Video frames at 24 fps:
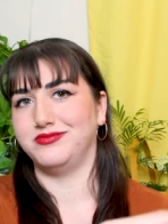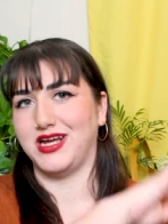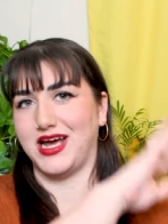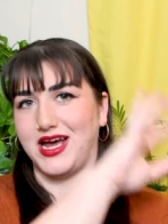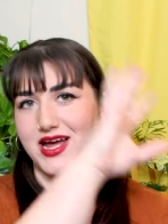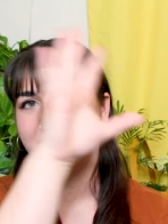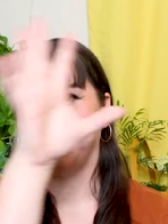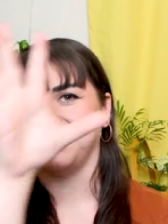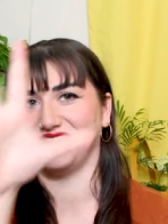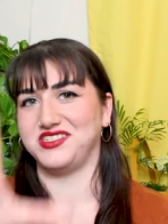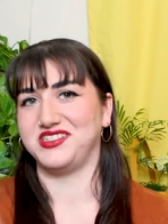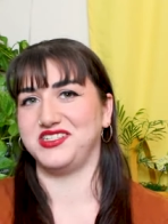
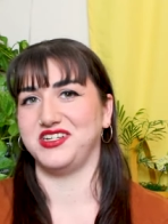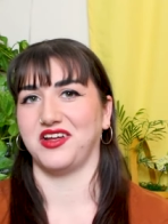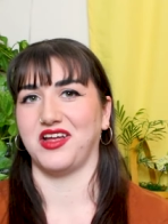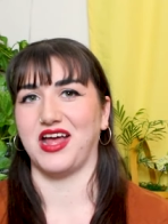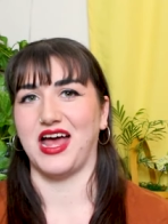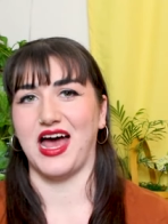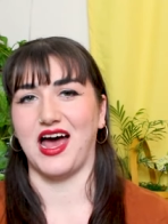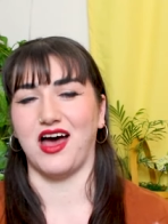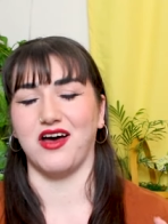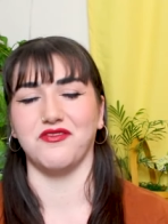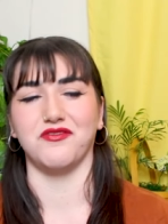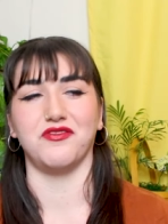and still
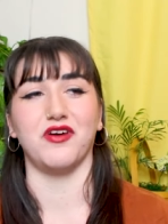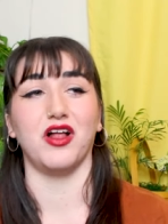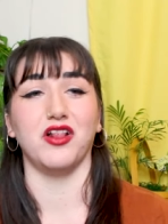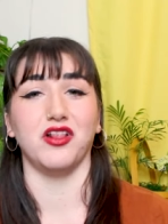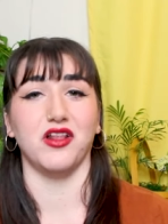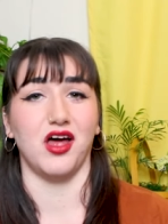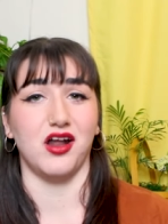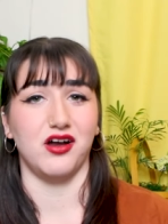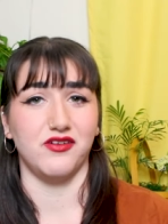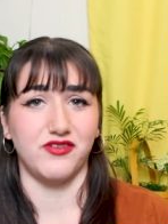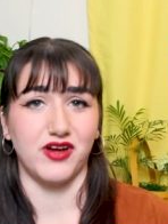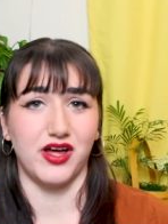have a
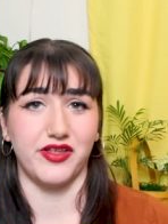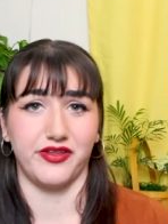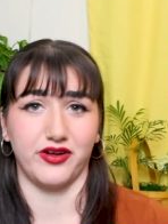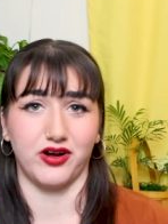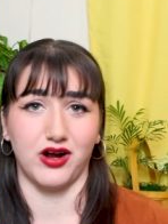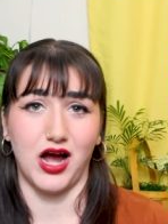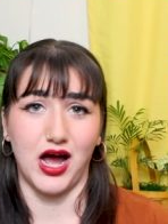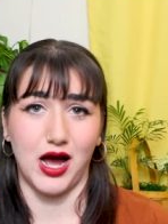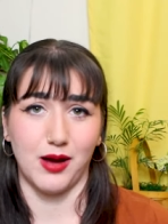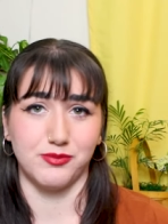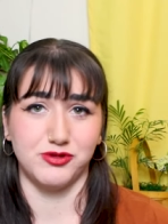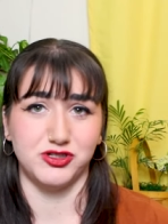lot of
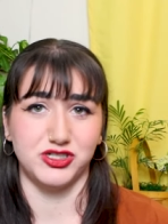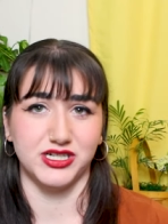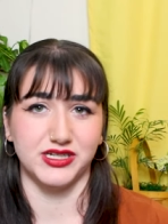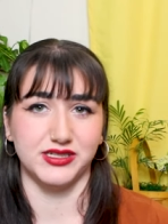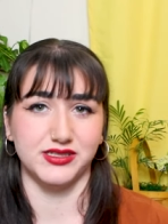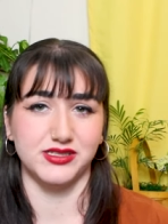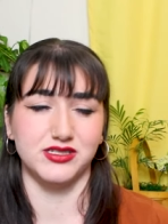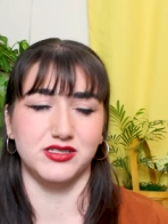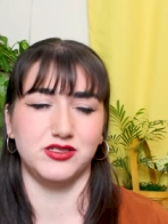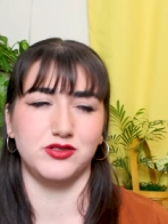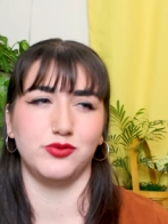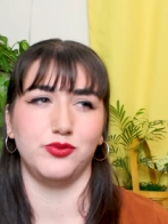other
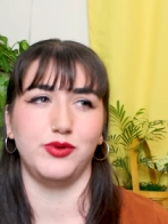options,